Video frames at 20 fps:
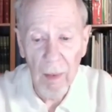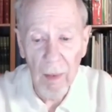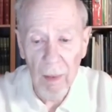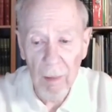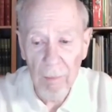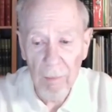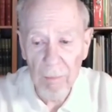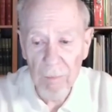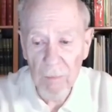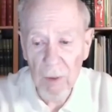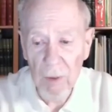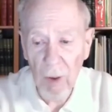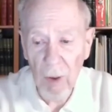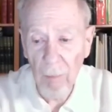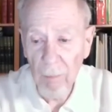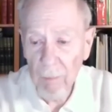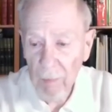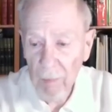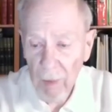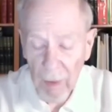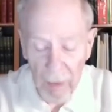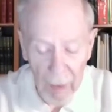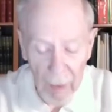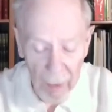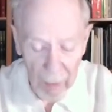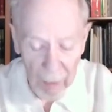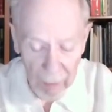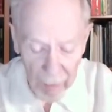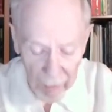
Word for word: Uh, so again,